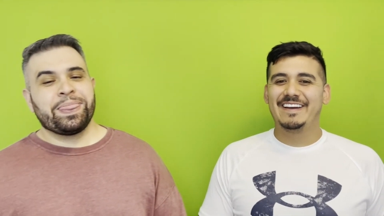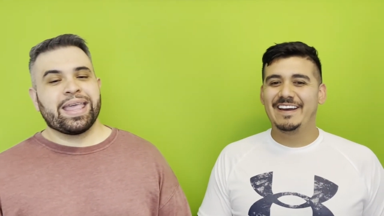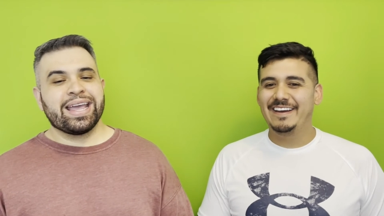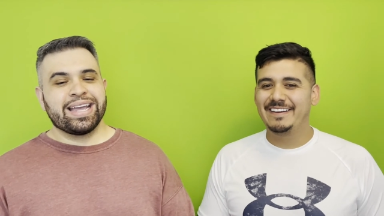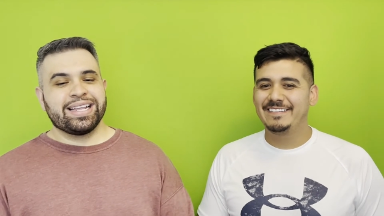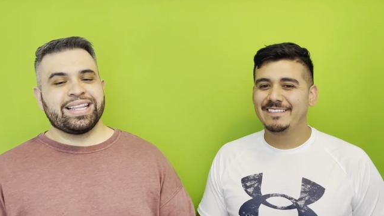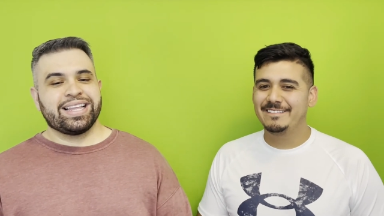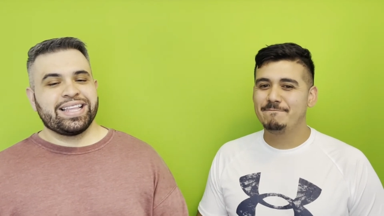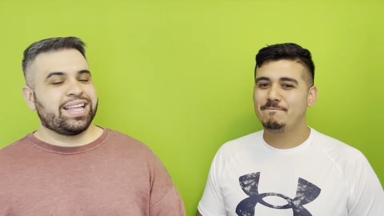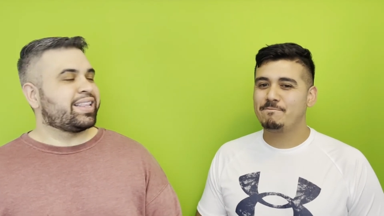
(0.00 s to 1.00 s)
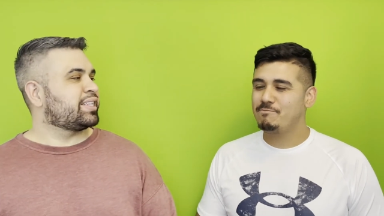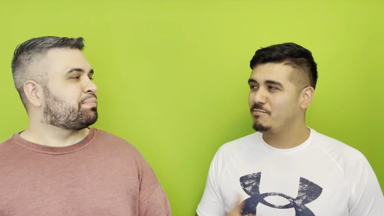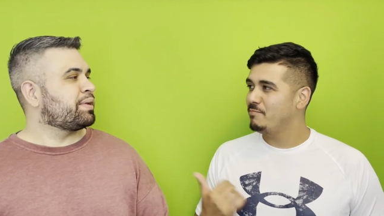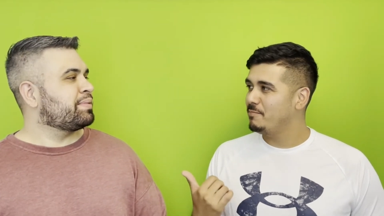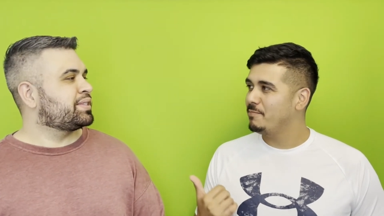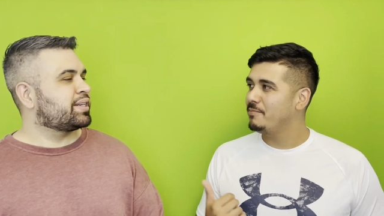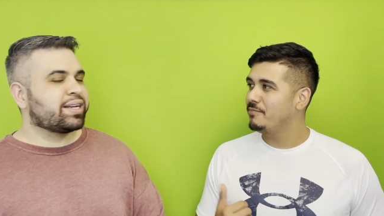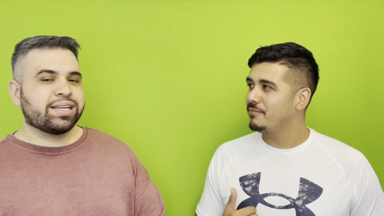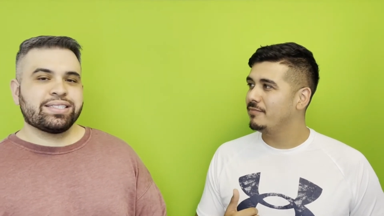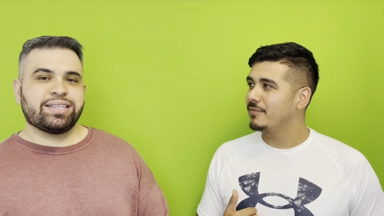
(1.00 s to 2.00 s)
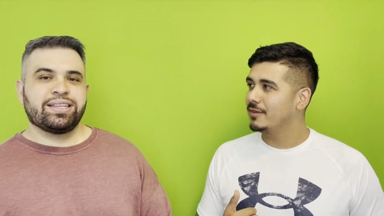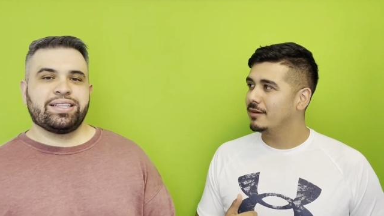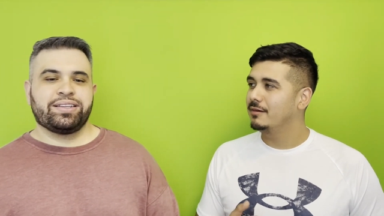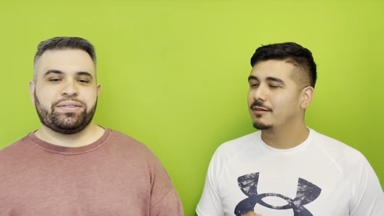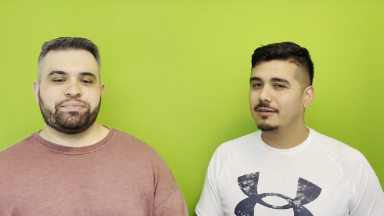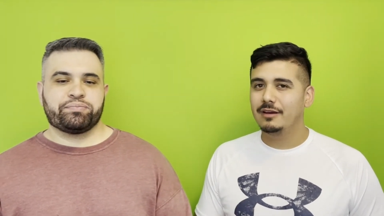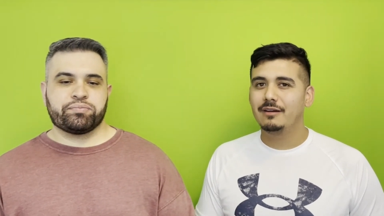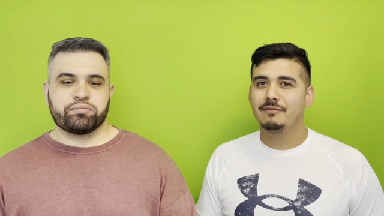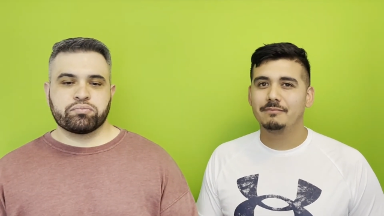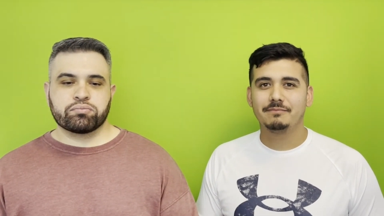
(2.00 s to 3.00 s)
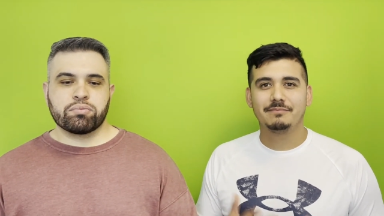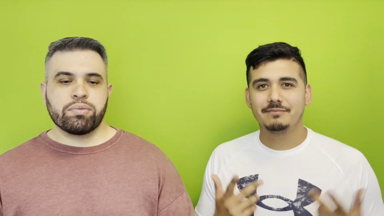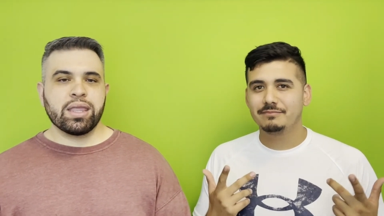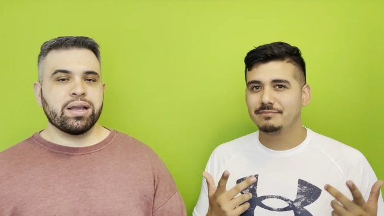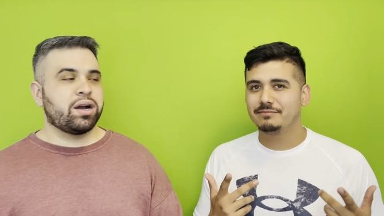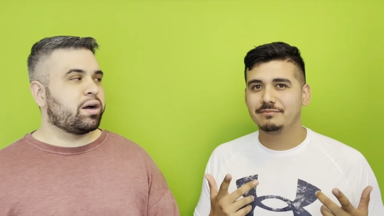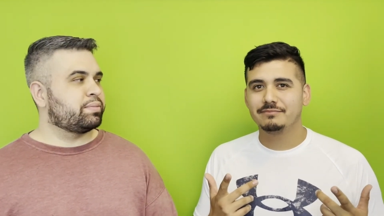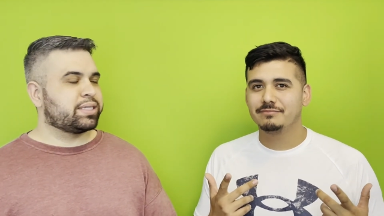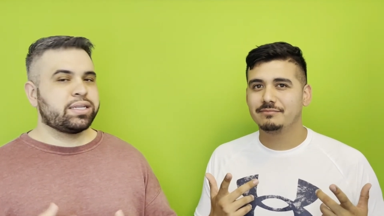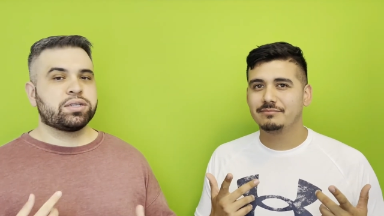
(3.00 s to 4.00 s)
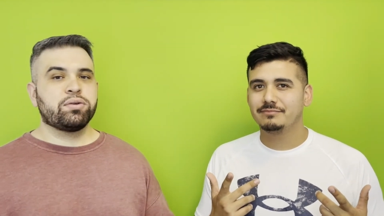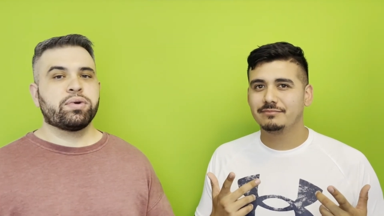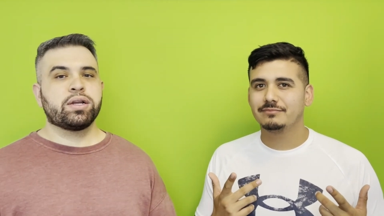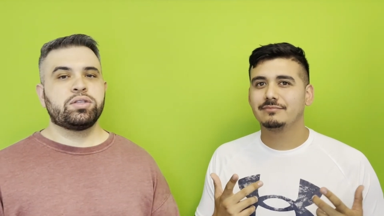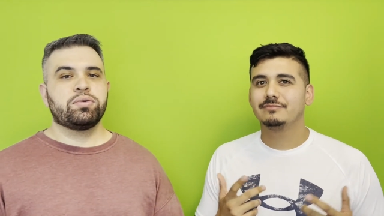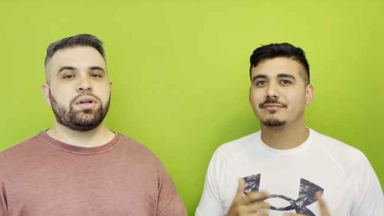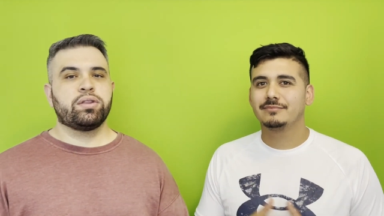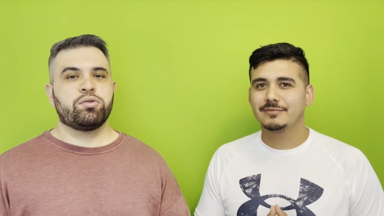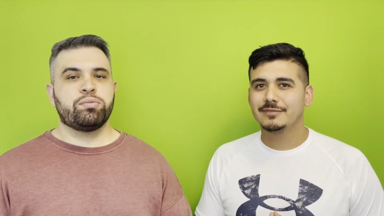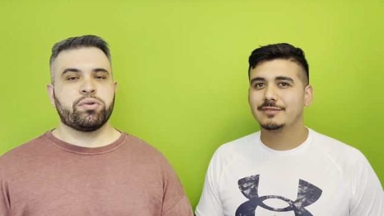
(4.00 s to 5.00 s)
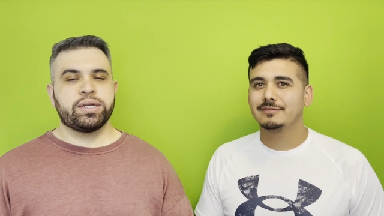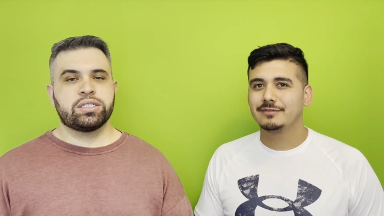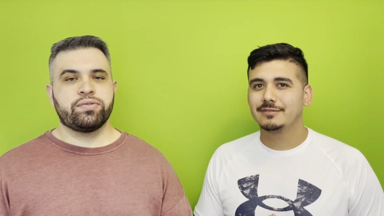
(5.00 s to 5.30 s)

Speaker 1: And, and that's pretty much it, guys. Yeah. Um, stay tuned. We're gonna do another Uber Eats